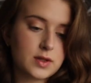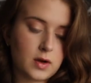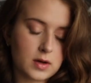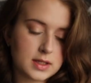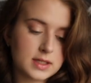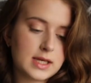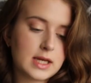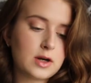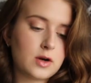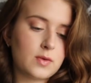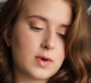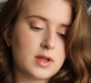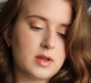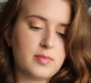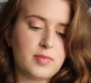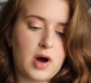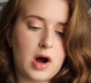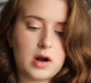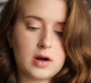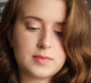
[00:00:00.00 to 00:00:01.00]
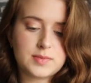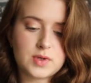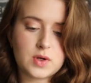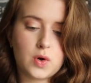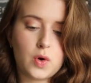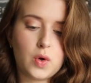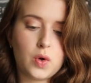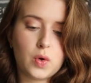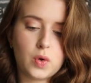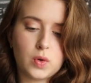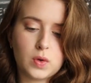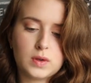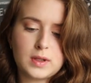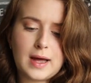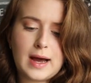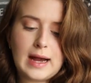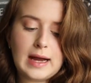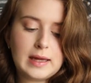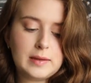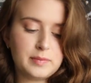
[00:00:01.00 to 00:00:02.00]
Honestly, I don't wear the bottoms a whole
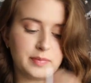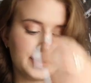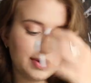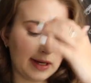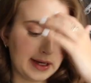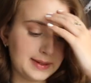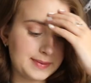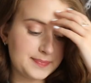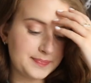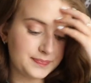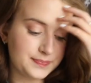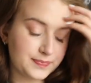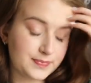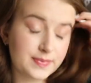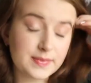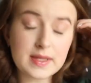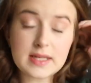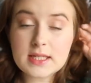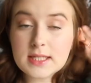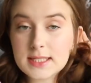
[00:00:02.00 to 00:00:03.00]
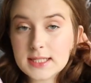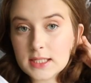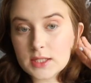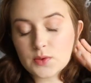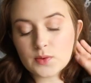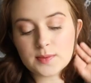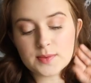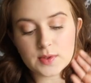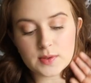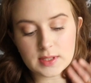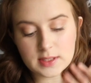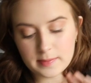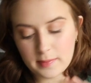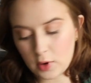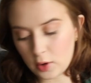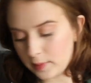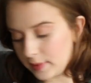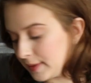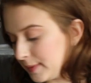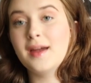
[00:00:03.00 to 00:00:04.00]
lot, but this swimsuit is a
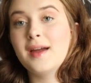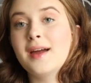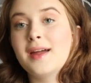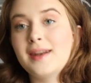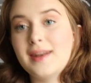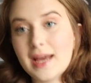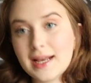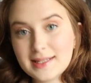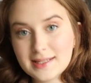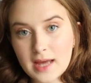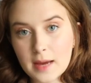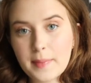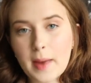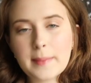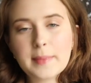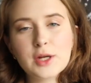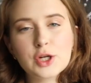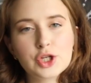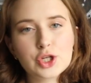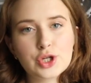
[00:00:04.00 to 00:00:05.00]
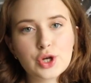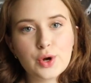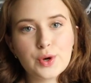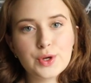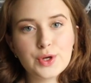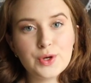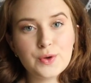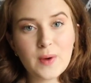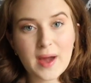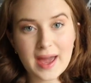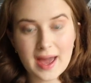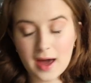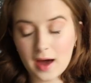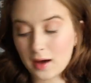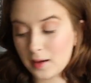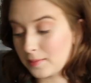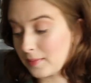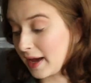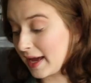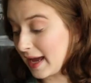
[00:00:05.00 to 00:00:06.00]
moment. Next up, I'm going to show you
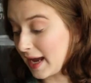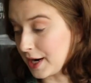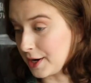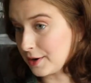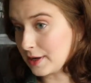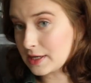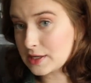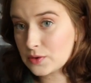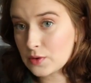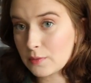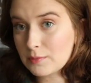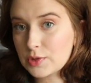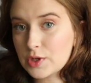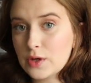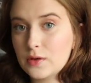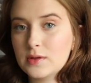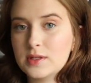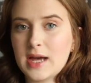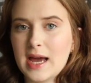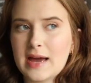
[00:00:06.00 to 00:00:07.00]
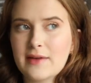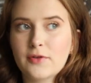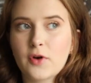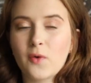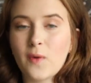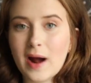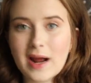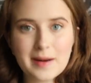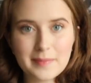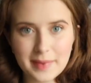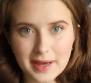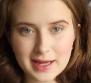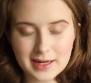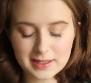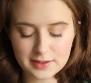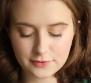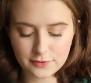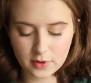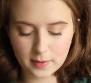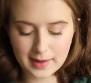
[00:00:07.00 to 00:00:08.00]
my Aerie swimsuits. I have quite a bit
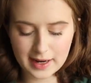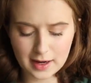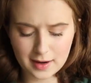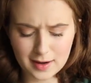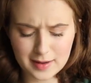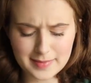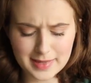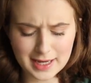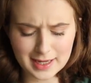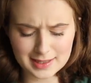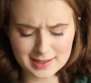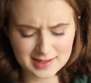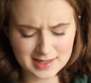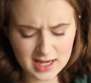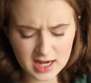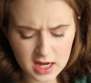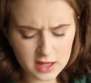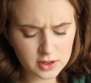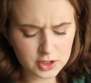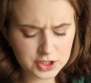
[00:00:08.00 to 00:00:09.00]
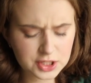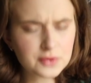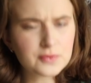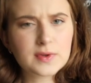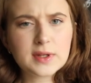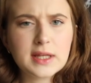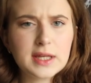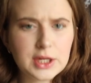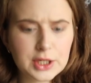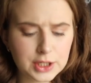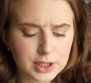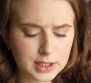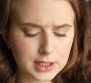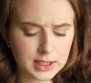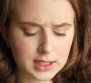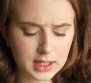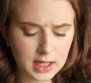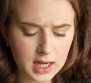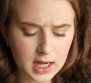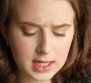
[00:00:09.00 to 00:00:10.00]
from Aerie because they're just a really
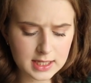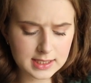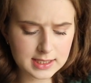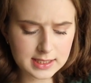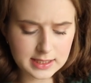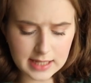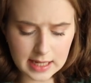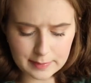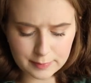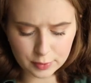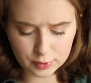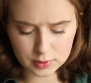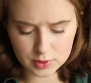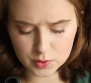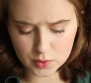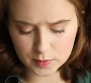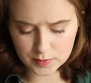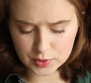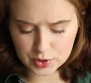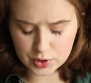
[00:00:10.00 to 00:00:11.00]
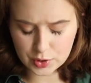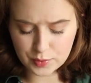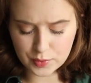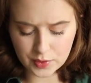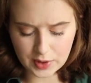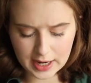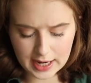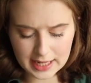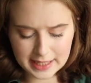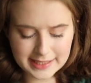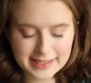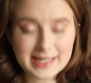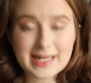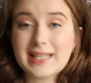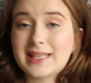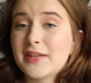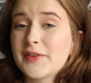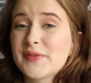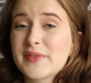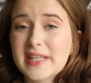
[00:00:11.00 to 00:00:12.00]
good staple swimsuit brand, and I
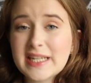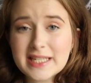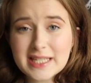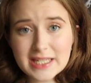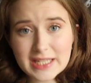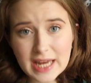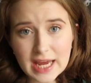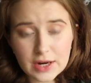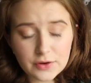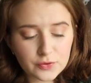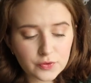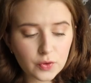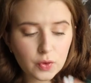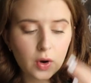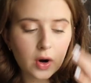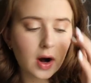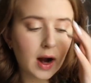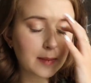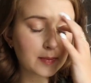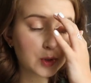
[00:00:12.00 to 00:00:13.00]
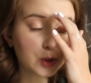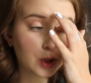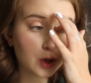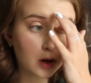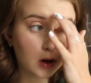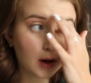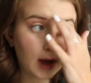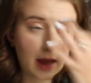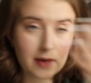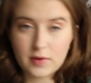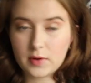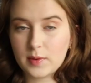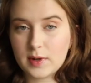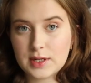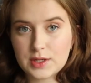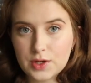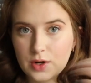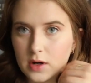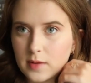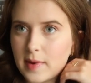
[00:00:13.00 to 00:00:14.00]
love what they stand for. I'm sure everyone
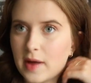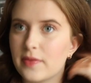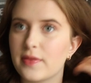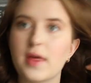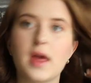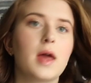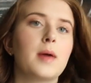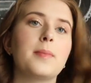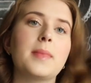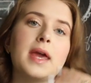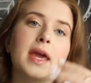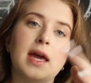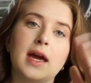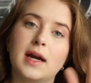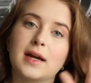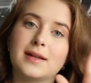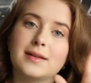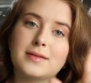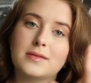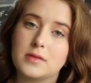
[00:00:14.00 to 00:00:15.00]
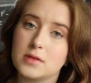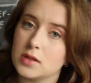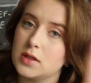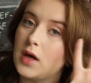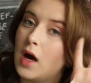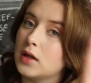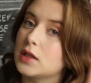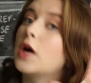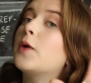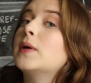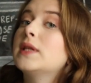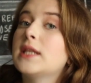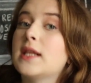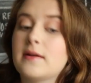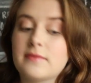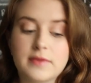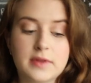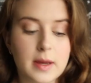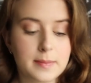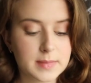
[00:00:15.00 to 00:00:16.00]
has heard about them, and y'all know and
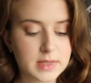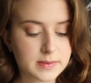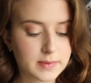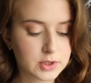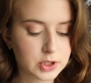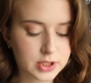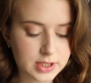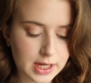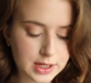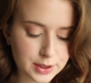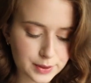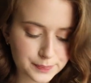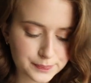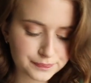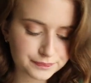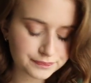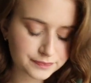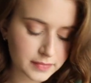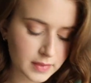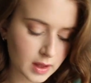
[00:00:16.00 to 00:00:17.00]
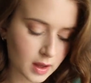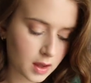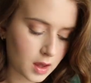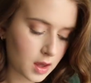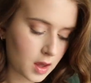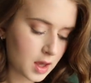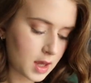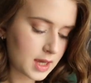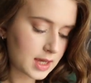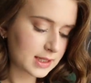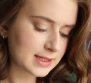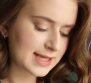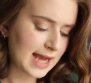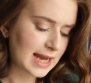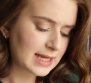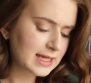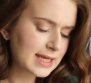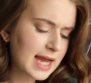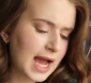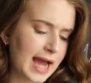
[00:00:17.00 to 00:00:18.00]
love them as much as I do.
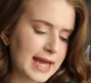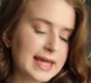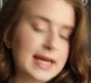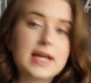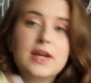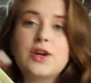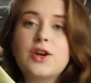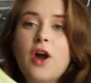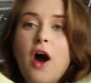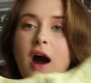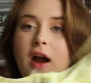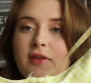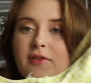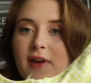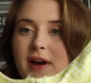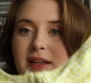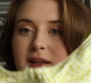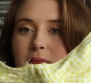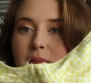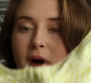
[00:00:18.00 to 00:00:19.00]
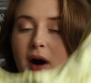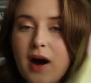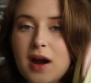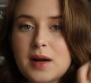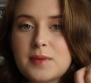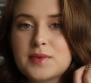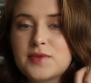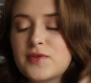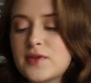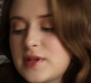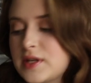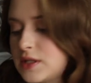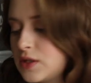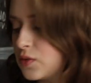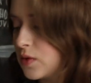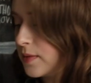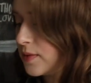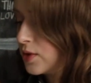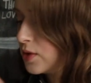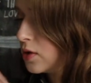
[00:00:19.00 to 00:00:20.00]
Sadly, I cannot find the bottoms for this
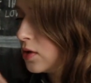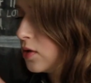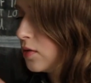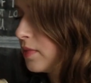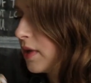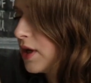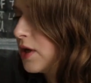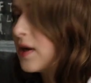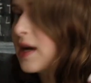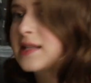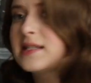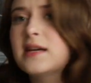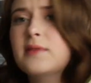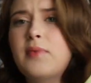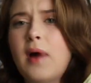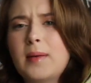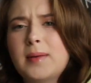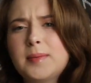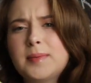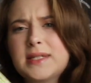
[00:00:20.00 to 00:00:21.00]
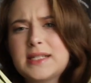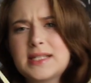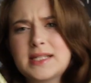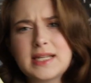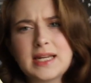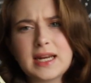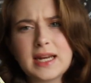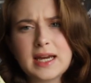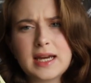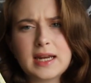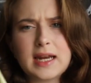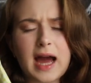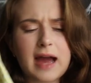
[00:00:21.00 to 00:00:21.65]
swimsuit, but you guys have probably seen it.